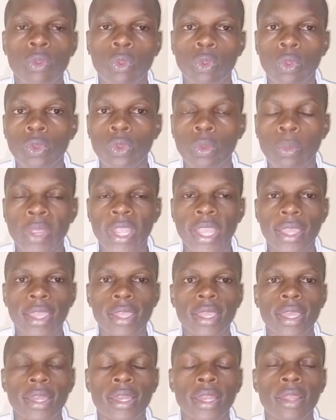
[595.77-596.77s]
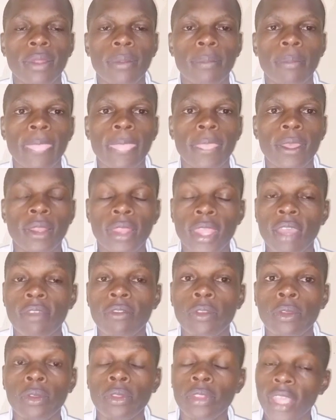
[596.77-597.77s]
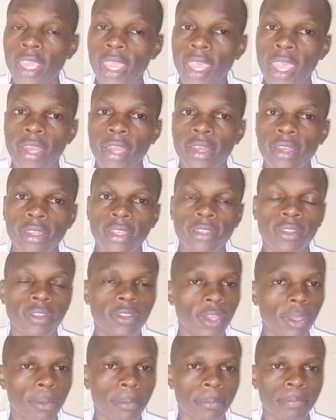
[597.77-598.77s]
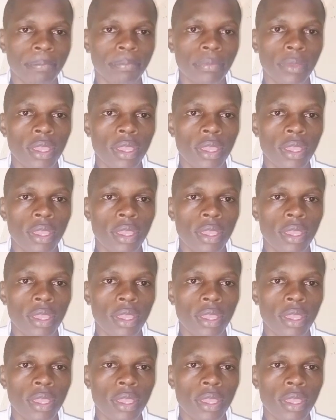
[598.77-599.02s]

Uhuru Muigai Kenyatta, therefore they had the system.